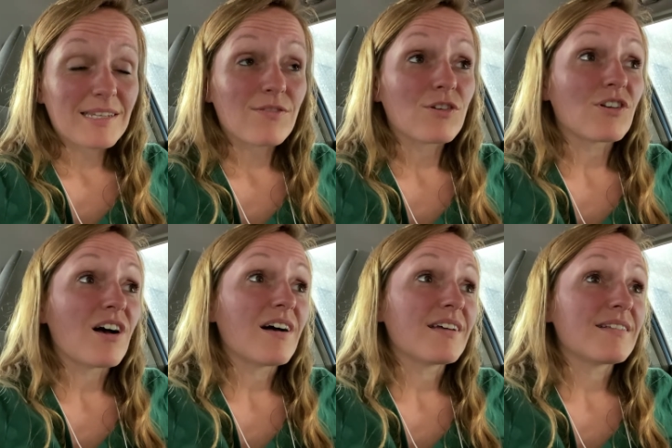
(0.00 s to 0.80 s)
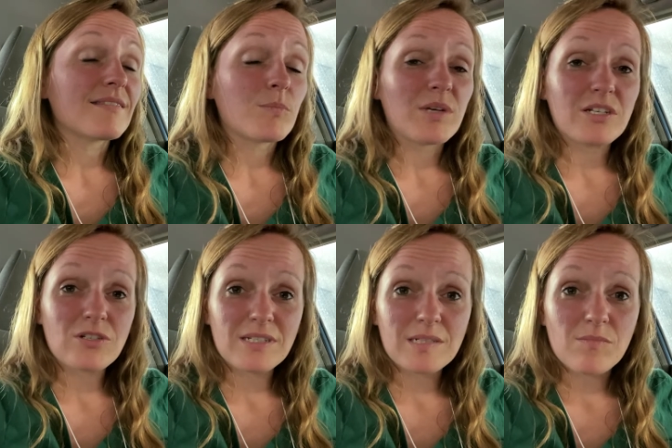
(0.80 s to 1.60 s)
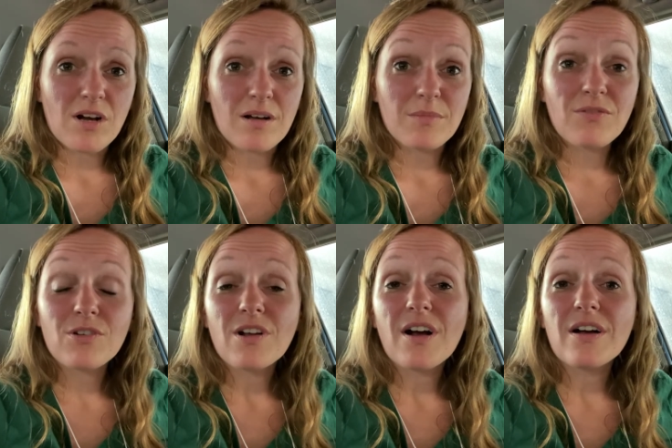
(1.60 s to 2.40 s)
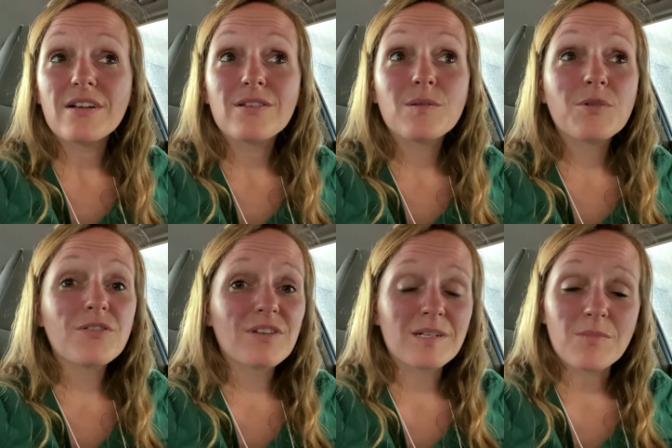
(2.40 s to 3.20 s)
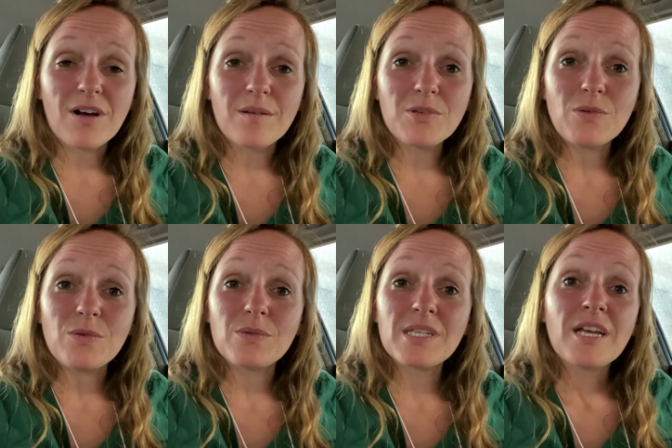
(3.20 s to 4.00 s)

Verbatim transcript: if you're not the Pinterest mom, if you're not the perfect mom who's